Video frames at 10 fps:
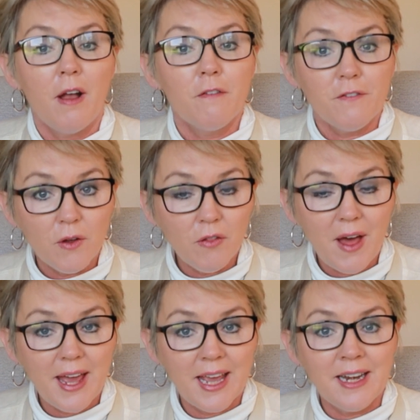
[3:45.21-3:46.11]
Fill
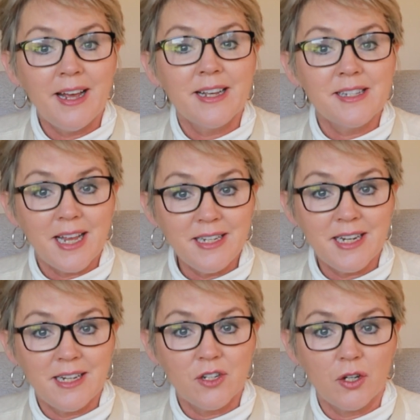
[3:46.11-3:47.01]
that in, send
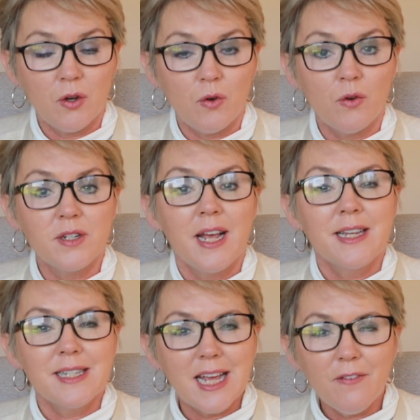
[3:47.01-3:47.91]
it into court,
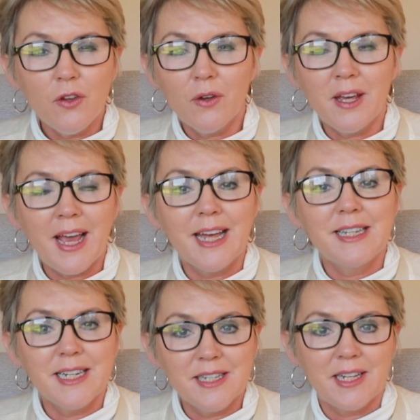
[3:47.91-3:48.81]
see if you can get a
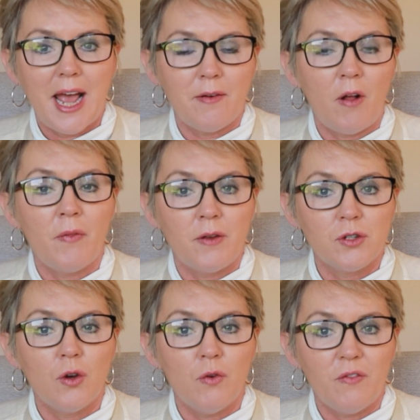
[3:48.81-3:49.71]
discount on those
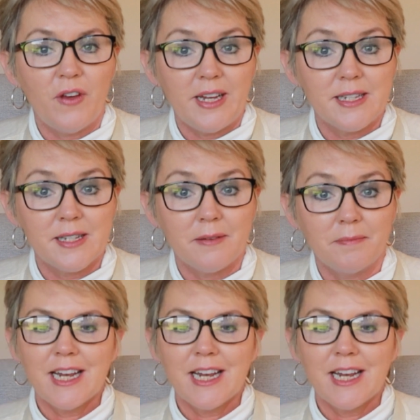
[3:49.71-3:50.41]
court fees.